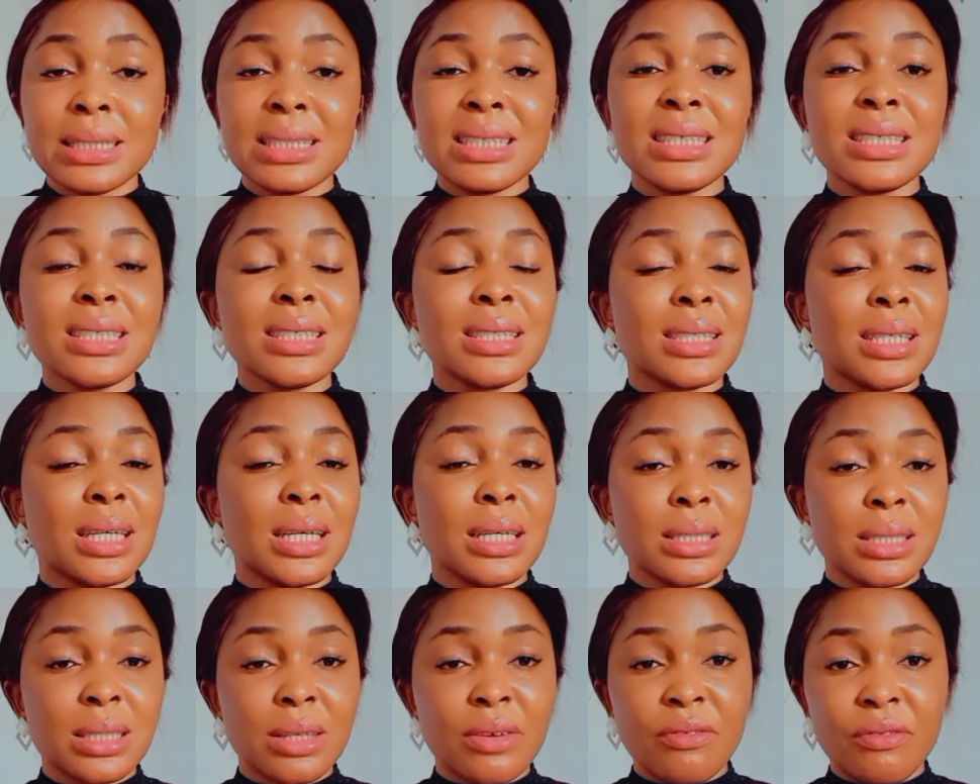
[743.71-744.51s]
This
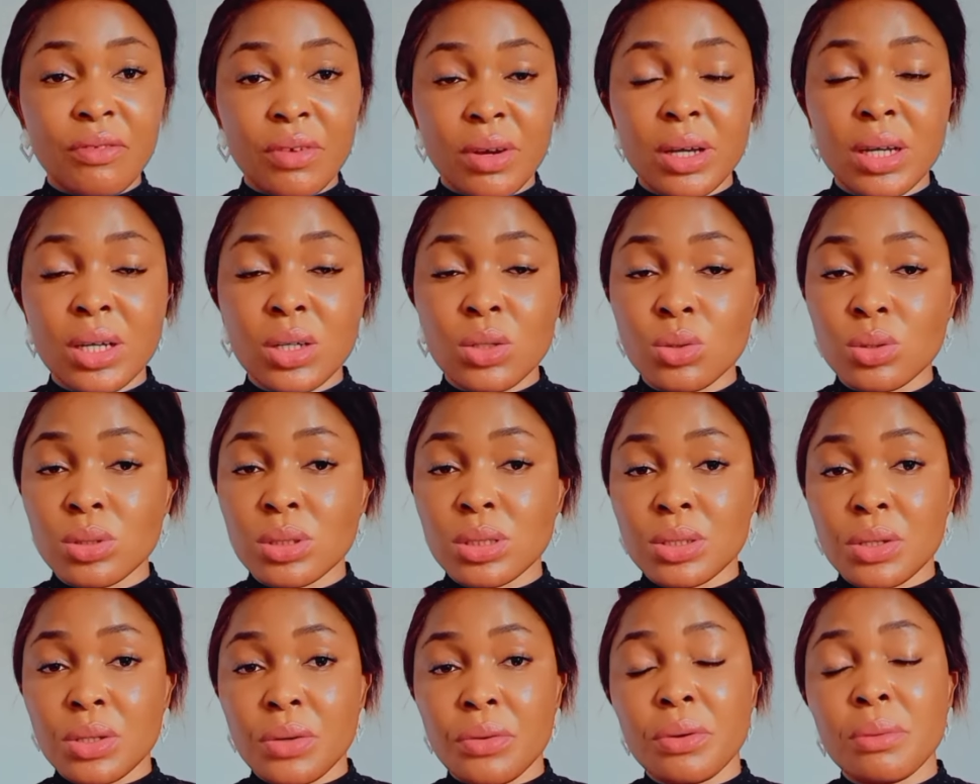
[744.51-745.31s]
is a very good
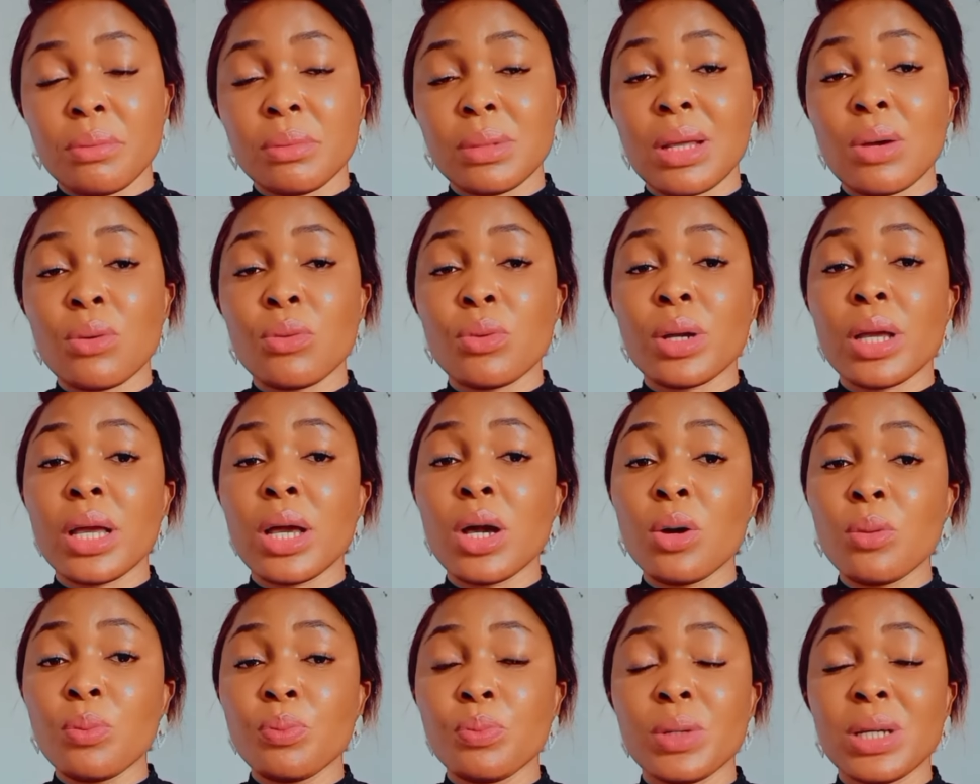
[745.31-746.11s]
serum that will
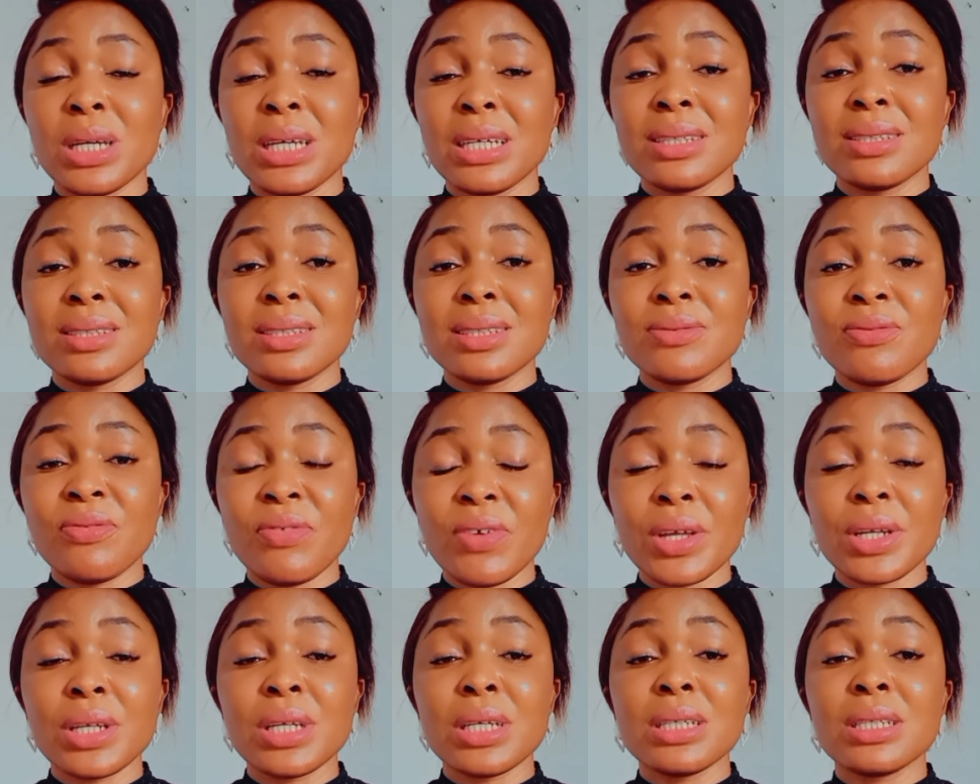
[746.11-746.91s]
help in
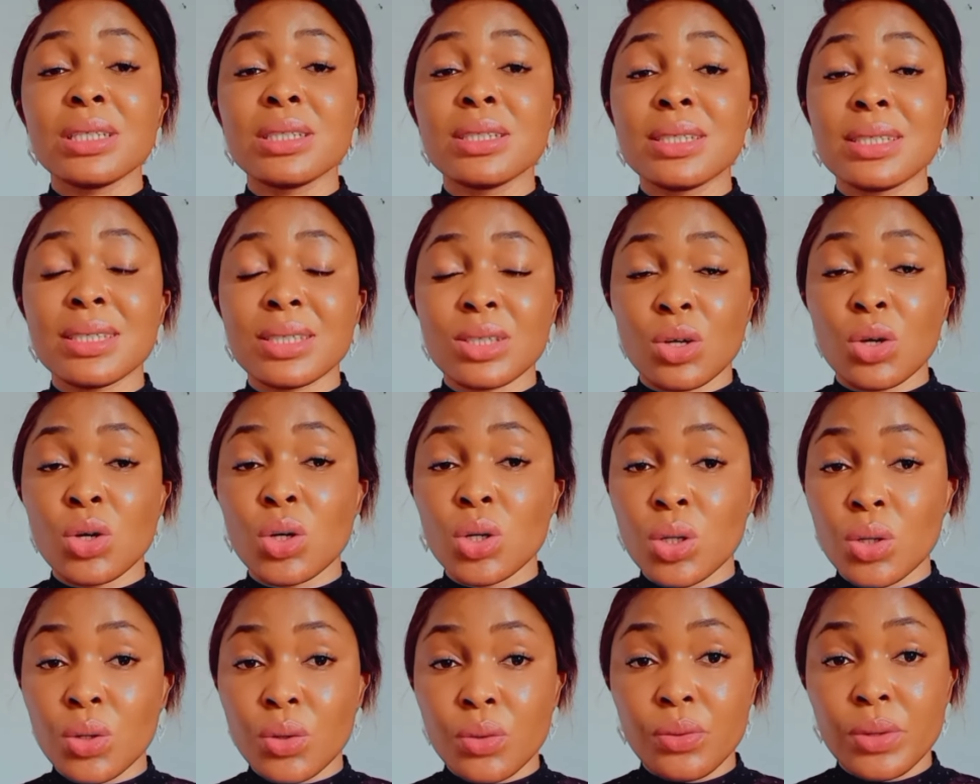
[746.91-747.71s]
fading
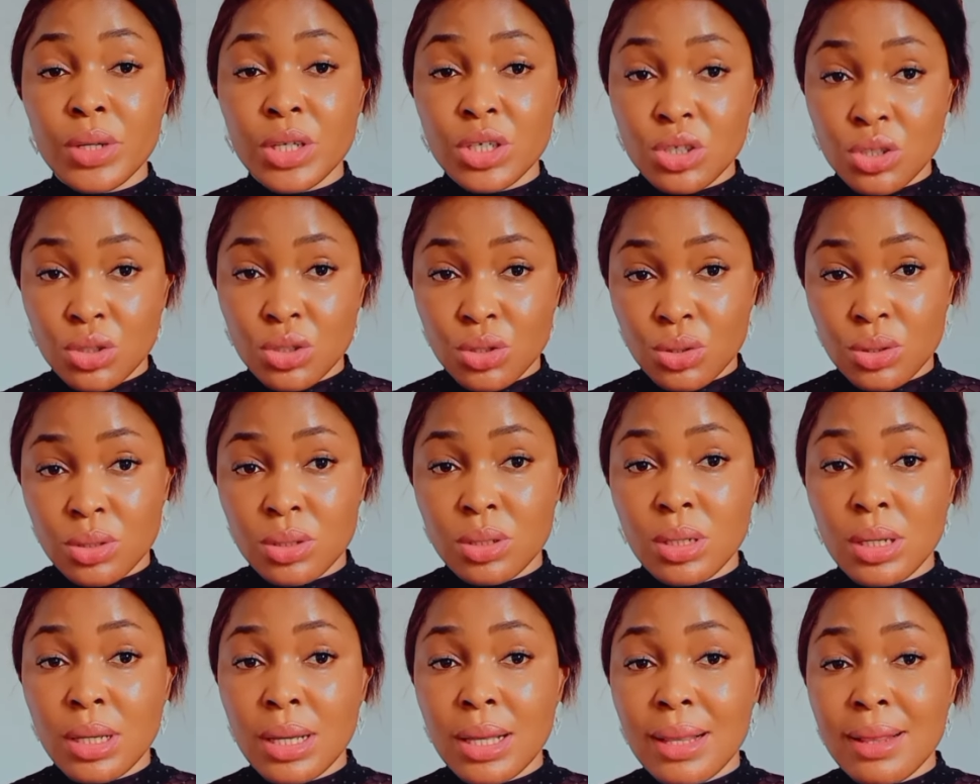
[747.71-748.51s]

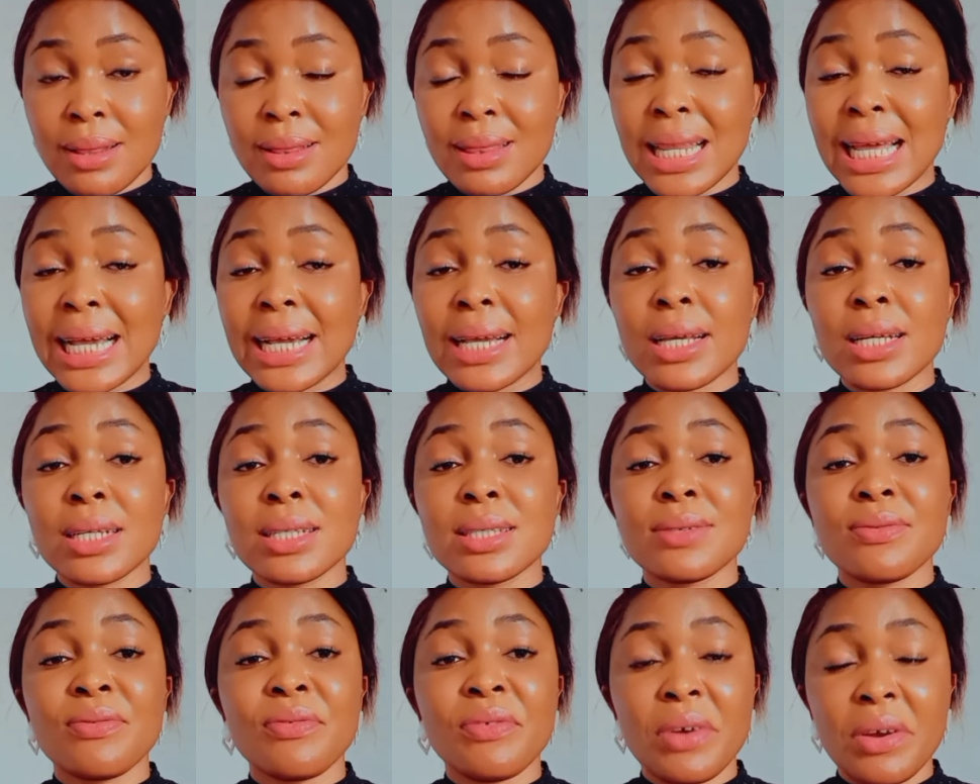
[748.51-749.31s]
discoloration. Like,
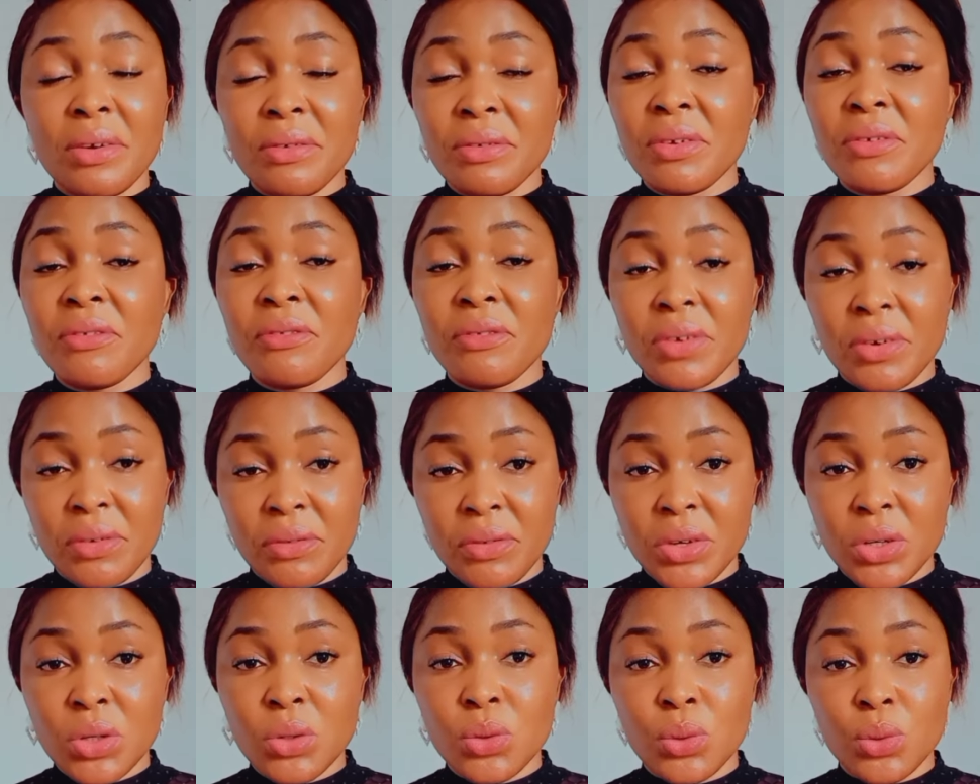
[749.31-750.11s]
it's very
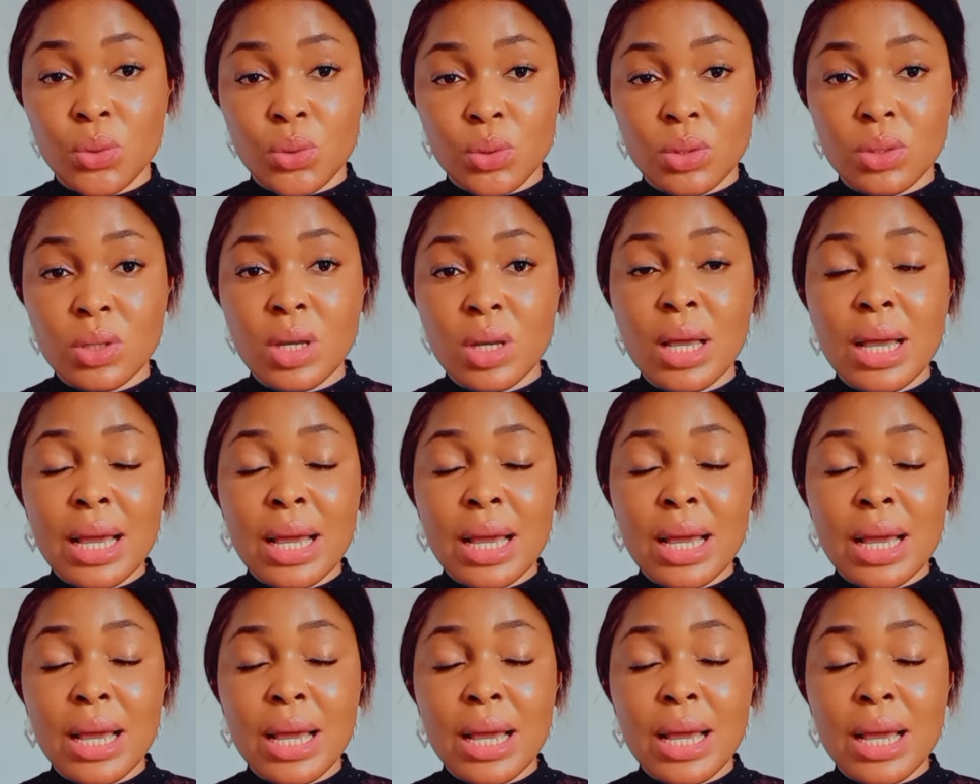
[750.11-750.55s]
good.